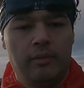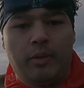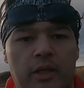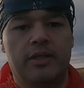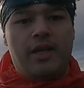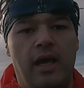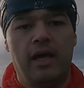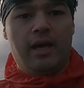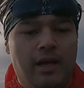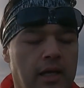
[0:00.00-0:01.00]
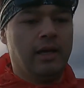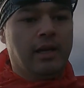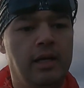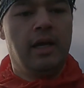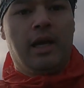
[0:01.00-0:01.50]
But well,
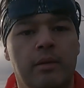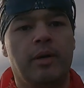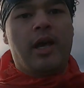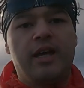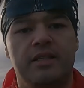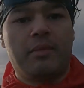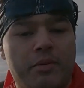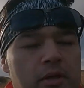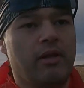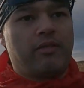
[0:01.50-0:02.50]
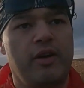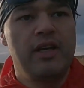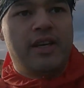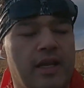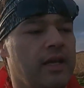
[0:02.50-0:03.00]
yeah, it's absolutely
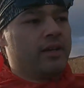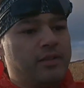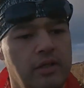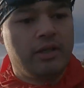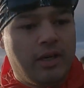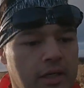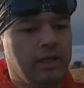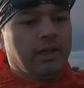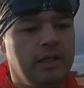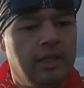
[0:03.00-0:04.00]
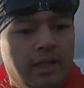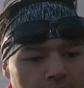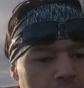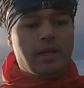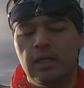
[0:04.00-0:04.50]
freezing. So
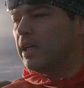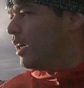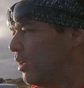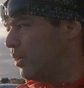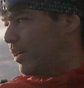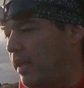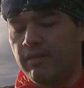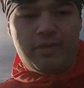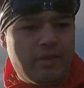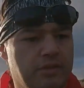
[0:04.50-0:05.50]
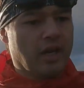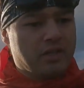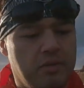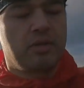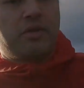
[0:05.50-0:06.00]
although that feels
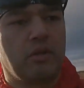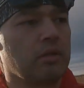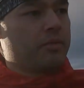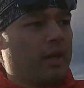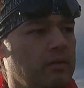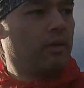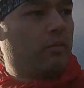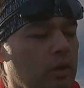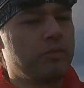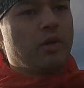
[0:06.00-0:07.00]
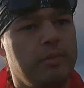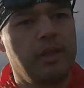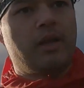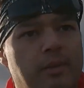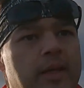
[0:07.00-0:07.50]
nice when the sun comes out and warms you up a
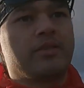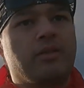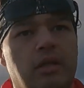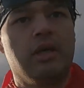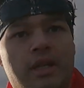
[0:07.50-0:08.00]
little bit, so